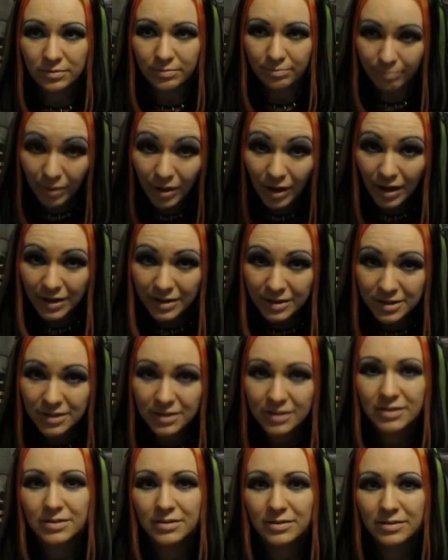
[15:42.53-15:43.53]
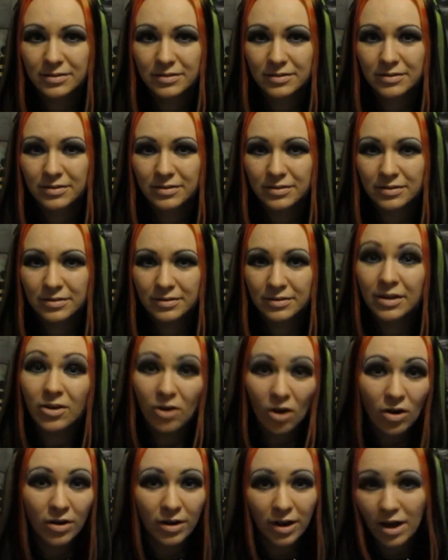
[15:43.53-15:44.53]
But there
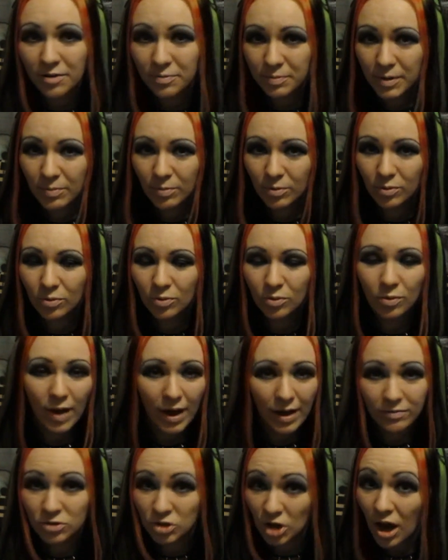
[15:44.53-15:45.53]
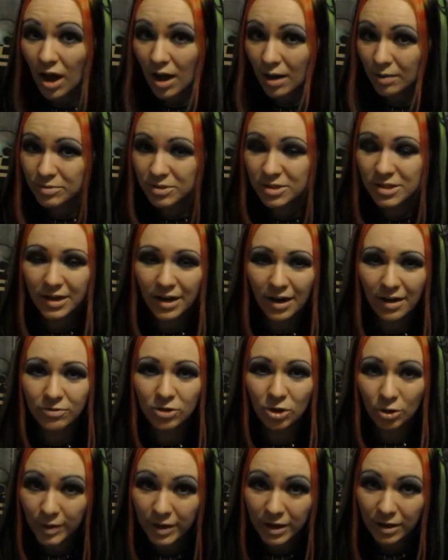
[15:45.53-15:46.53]
are goth people who have jobs. They have
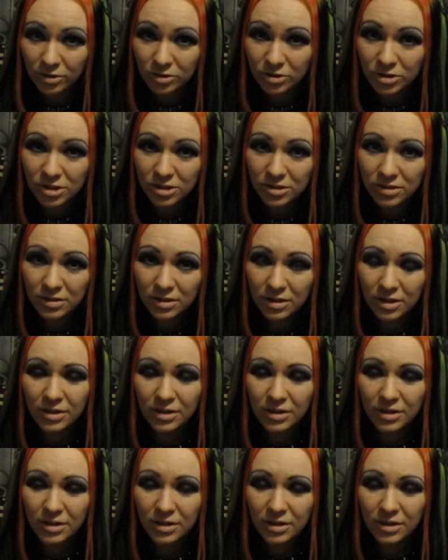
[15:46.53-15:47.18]
careers.